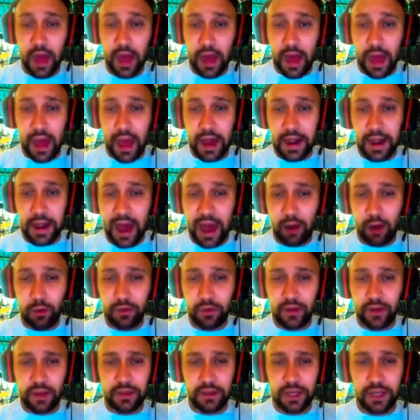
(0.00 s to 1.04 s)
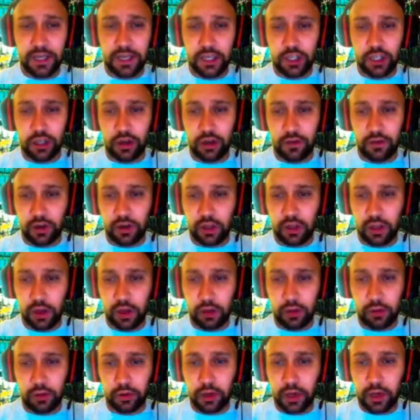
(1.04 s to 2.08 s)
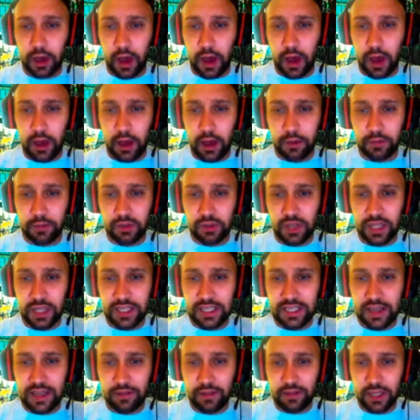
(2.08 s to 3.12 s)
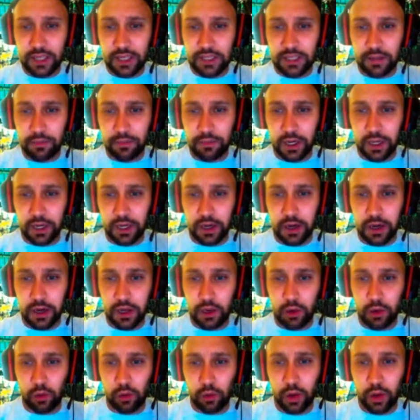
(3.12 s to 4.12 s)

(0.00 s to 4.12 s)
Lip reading: And now we've got the addition of Cloak, so that's definitely something new.